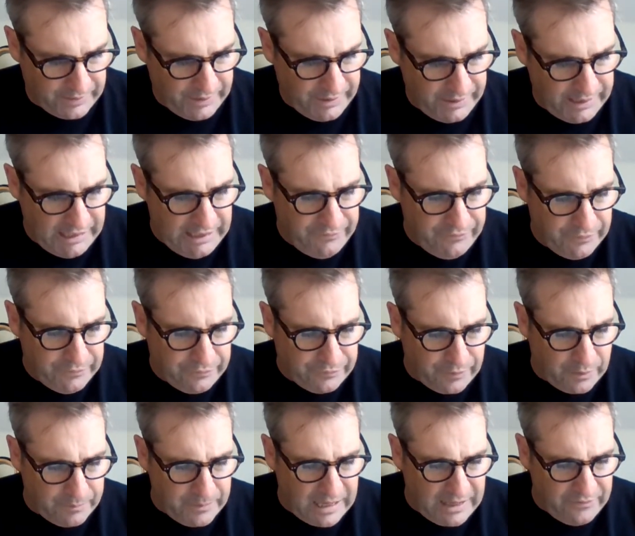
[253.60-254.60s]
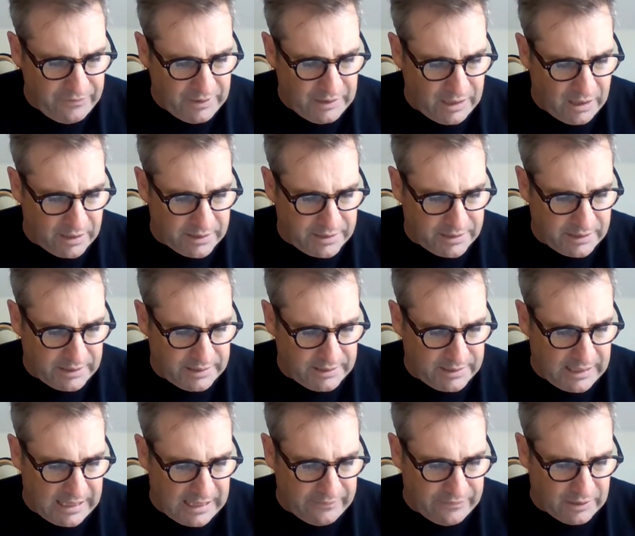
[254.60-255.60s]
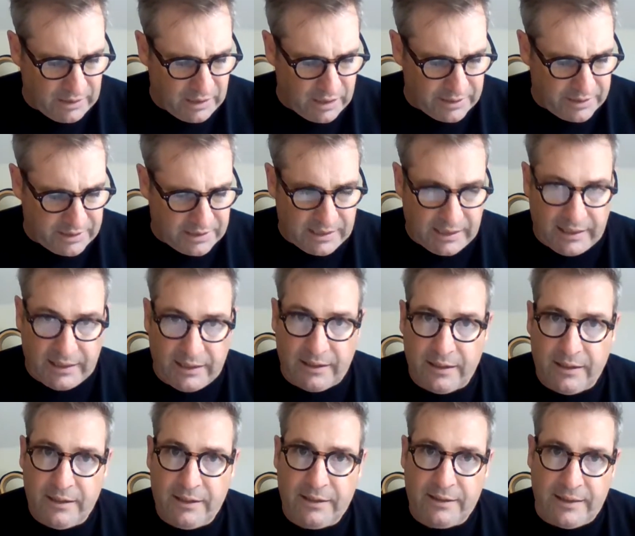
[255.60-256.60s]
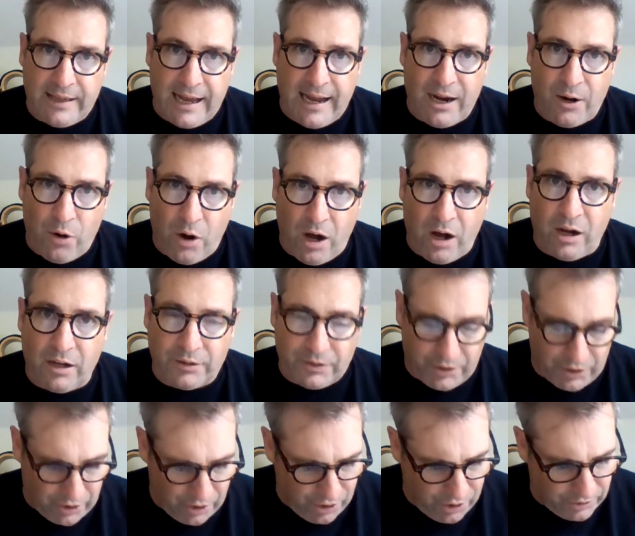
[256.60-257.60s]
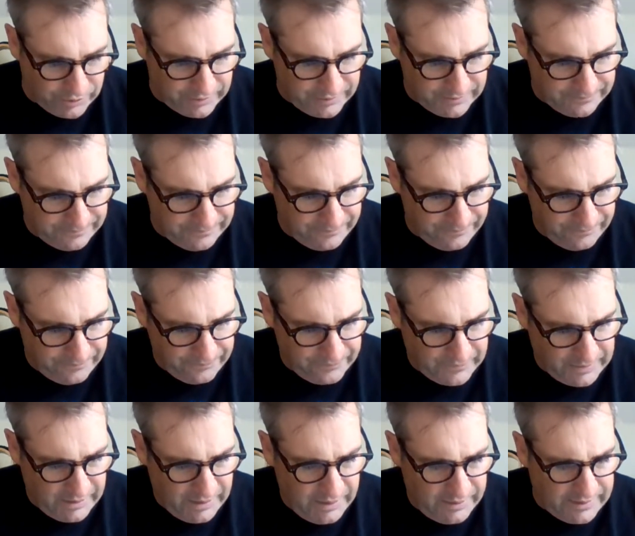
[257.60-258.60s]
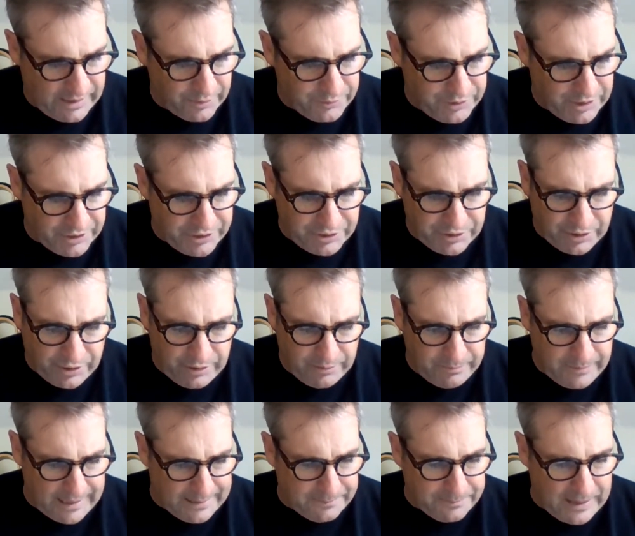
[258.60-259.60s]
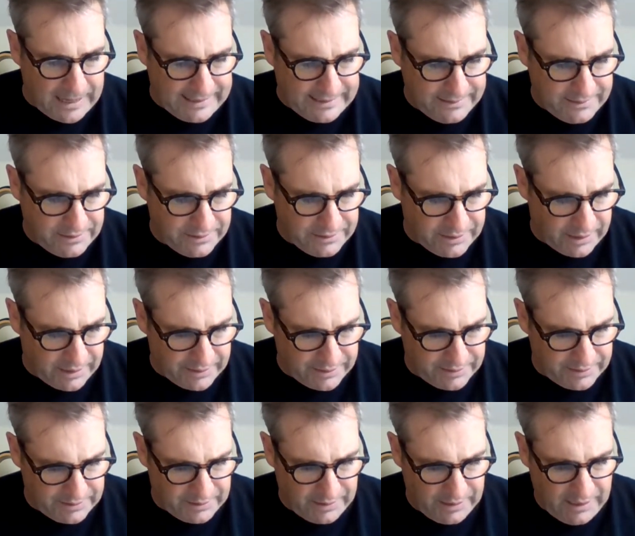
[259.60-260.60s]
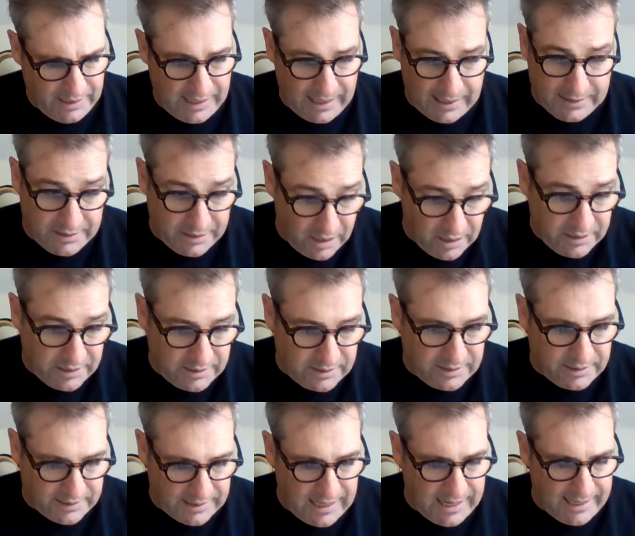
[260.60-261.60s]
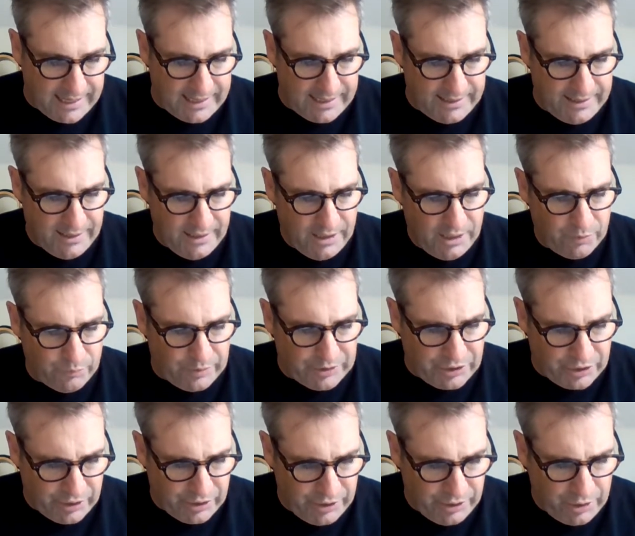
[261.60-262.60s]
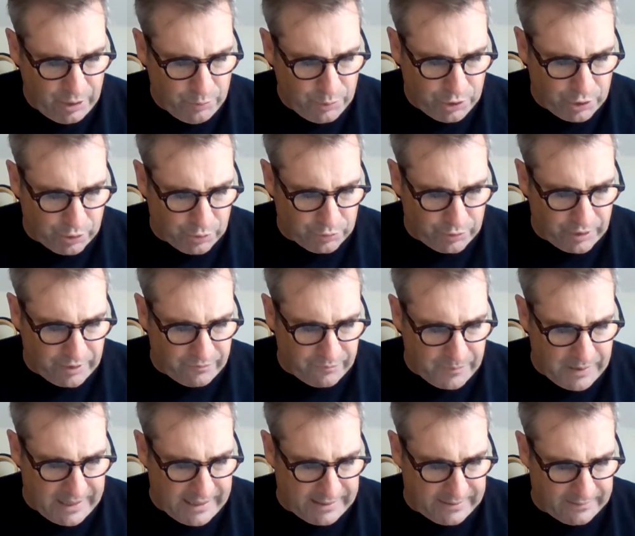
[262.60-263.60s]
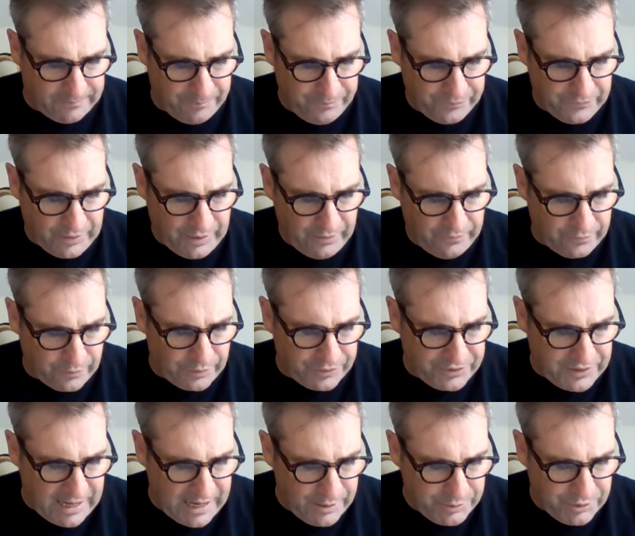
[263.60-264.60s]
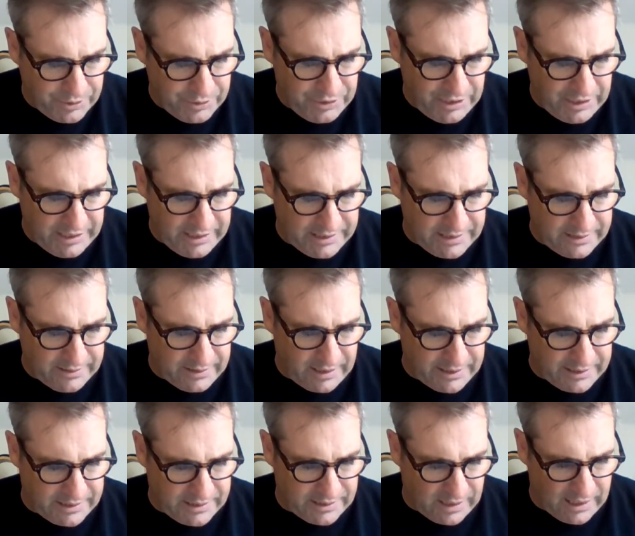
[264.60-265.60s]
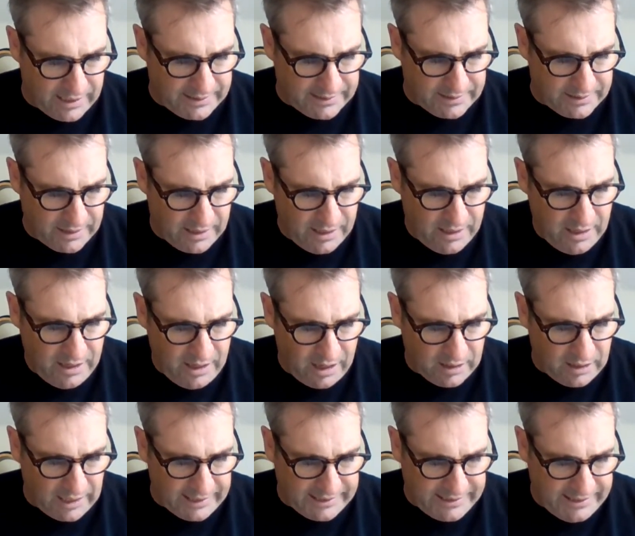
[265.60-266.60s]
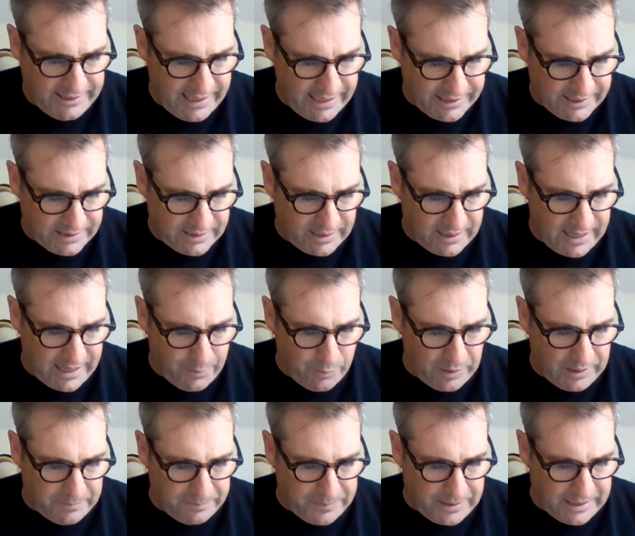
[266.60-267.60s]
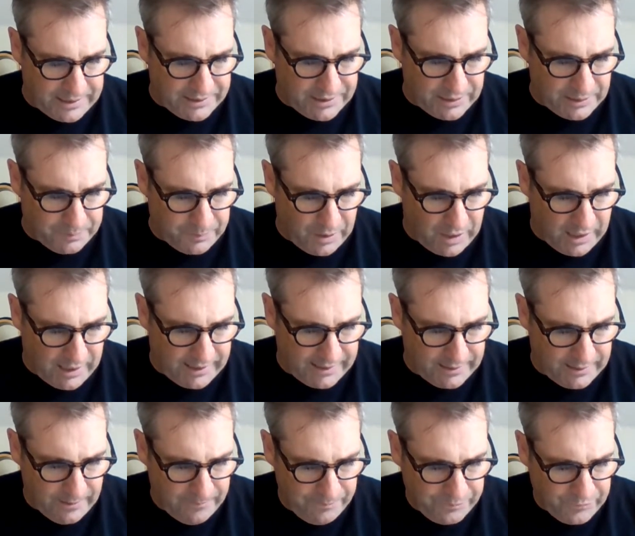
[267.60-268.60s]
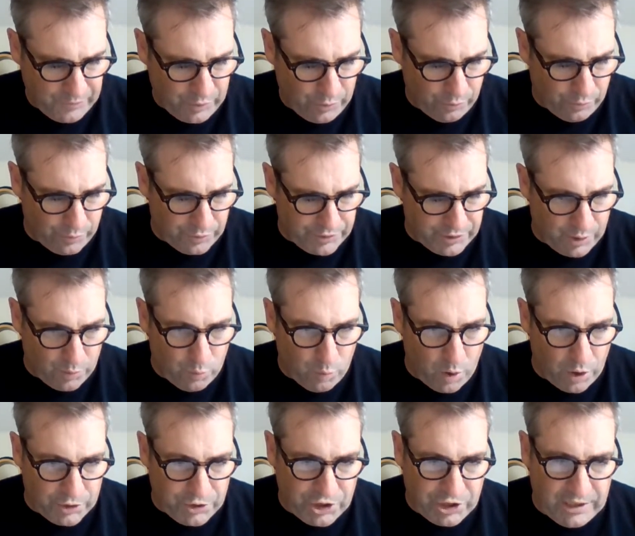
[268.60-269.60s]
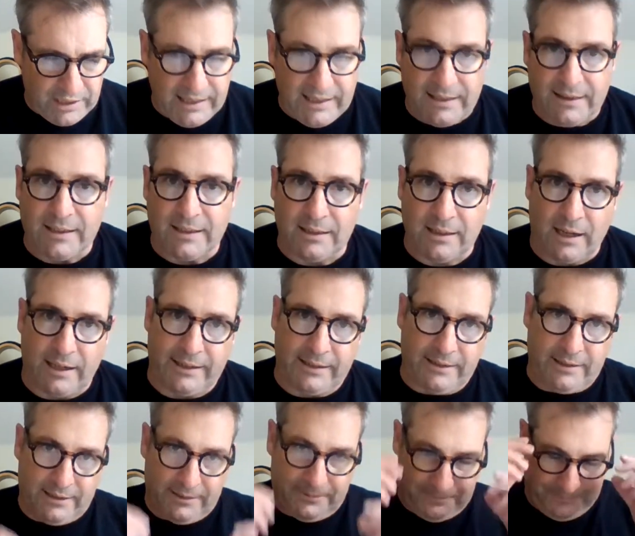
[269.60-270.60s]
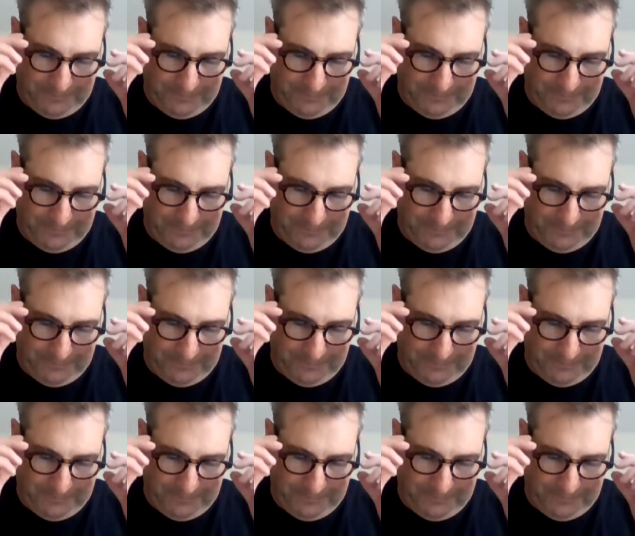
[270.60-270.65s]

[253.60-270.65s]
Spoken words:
Even from everlasting to everlasting, thou art God. Thou dost turn man back into dust, and dost say, Return, O children of men, for 1,000 years in thy sight are like yesterday when it passes by, or as a watch in the night.